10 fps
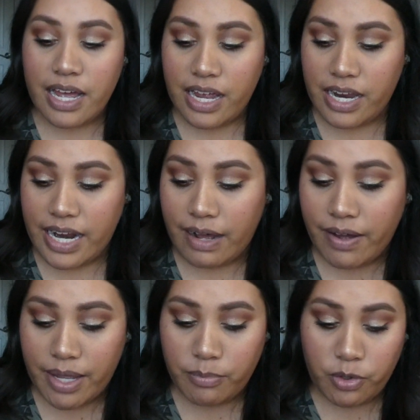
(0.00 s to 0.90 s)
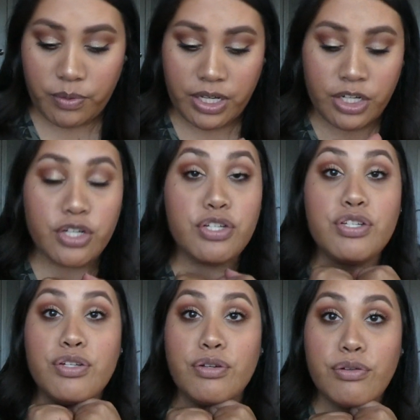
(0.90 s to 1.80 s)
And now I'm going
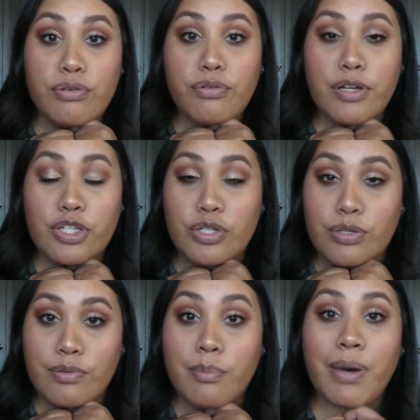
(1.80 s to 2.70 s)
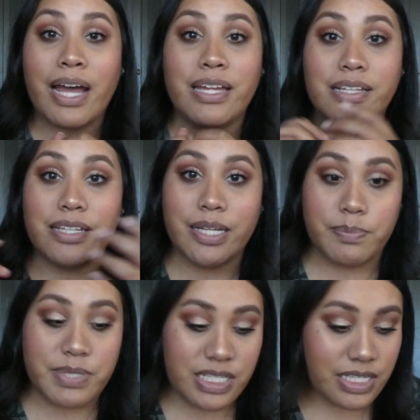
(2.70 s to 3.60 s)
to do my
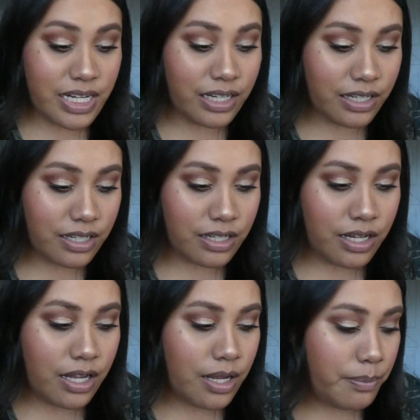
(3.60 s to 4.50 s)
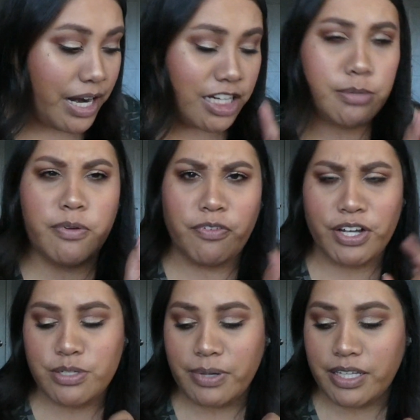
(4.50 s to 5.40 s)
lipstick. But actually, before I
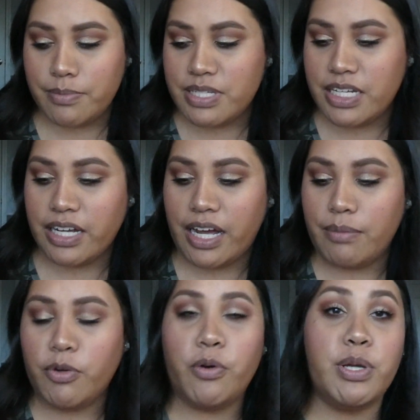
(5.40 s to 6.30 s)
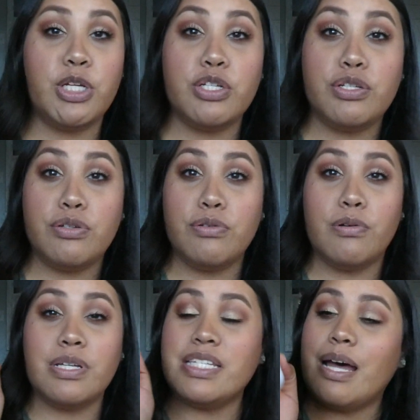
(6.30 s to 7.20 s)
do my lipstick, I'm going
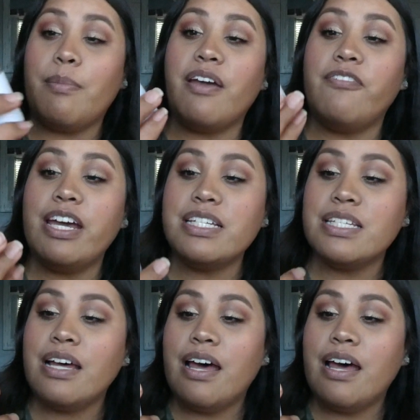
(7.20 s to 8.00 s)
to set my face.